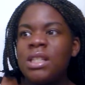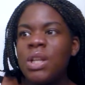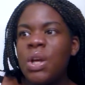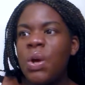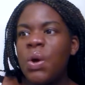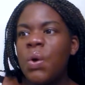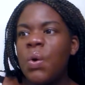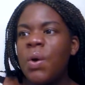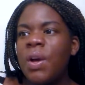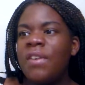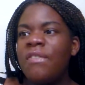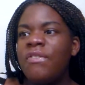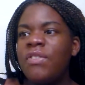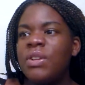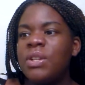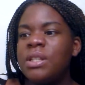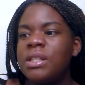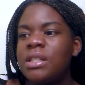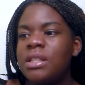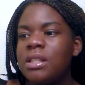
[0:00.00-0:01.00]
So it
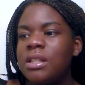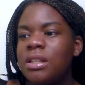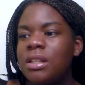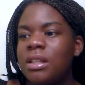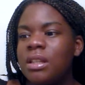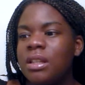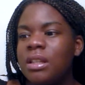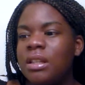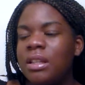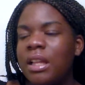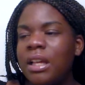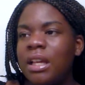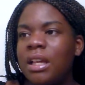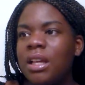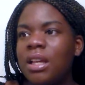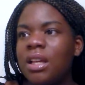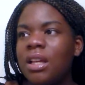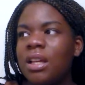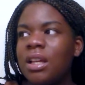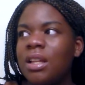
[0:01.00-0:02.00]
feels
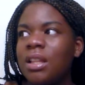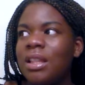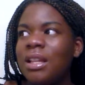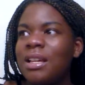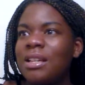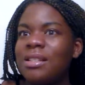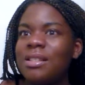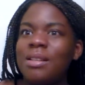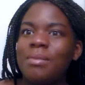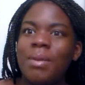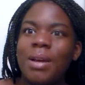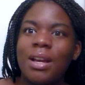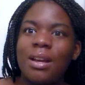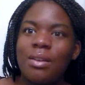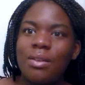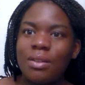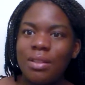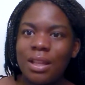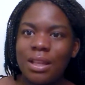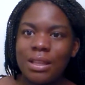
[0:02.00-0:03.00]
like I said
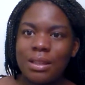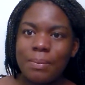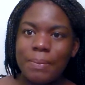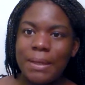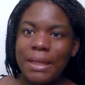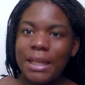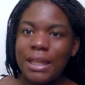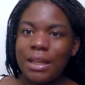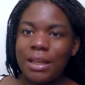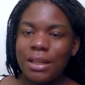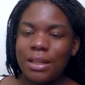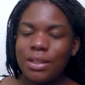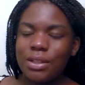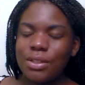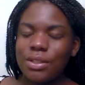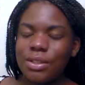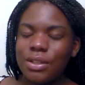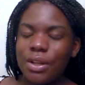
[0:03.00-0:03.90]
back like the beginning.